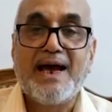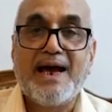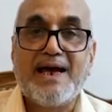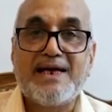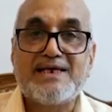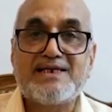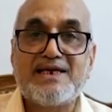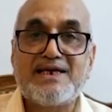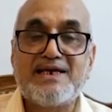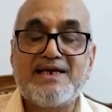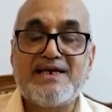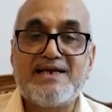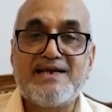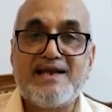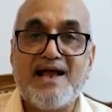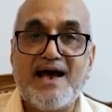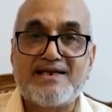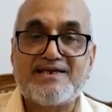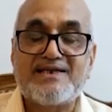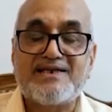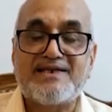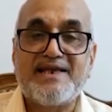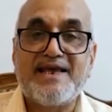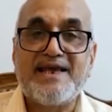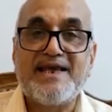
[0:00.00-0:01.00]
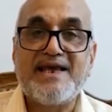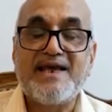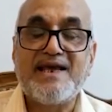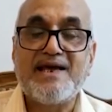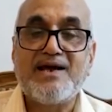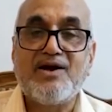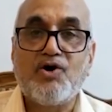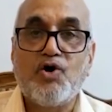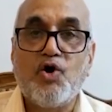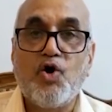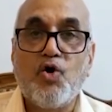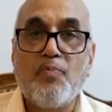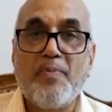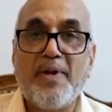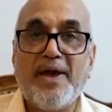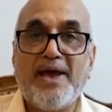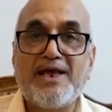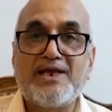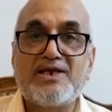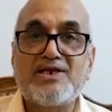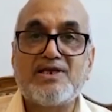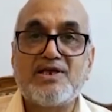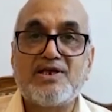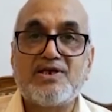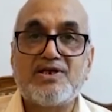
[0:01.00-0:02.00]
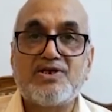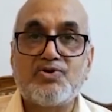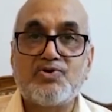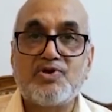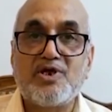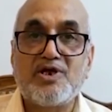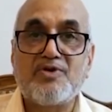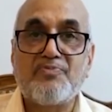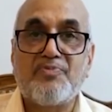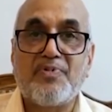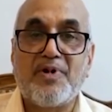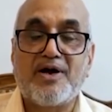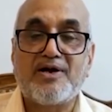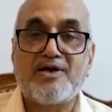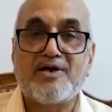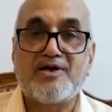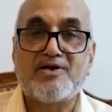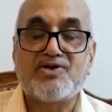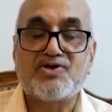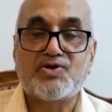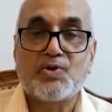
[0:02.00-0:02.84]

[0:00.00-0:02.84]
as a lasting homage to the departed